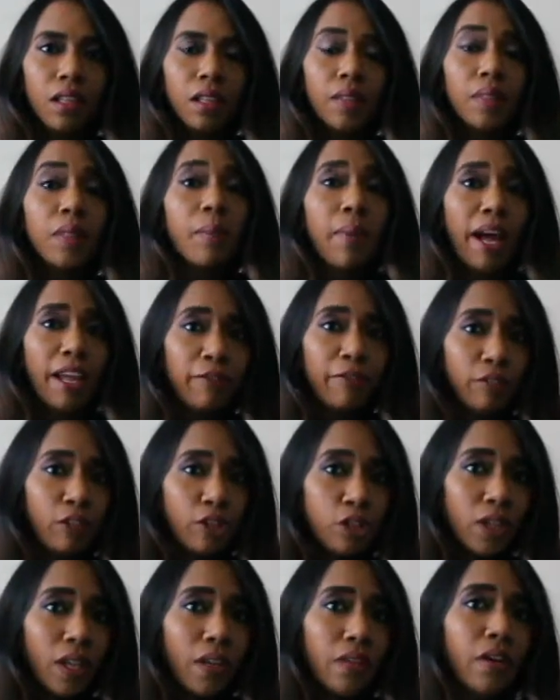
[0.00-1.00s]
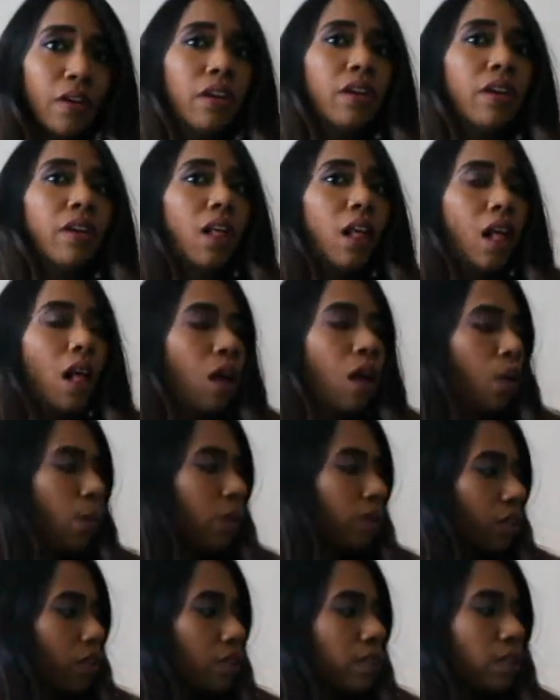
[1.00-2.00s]
matte finish leather
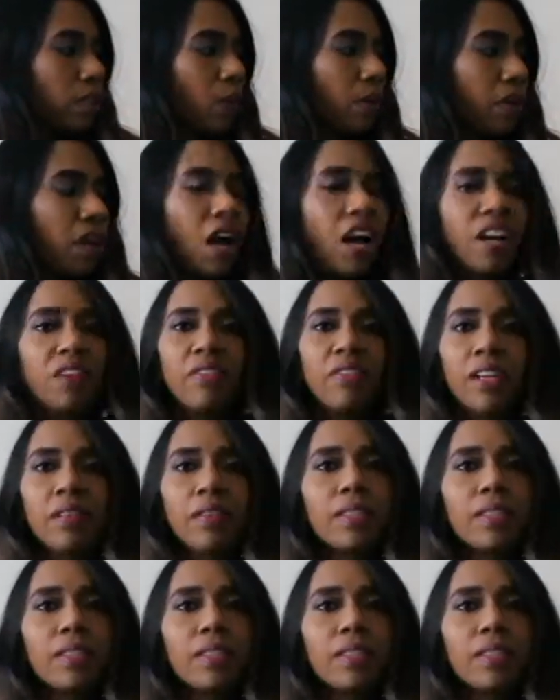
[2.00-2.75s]
with the silver hardware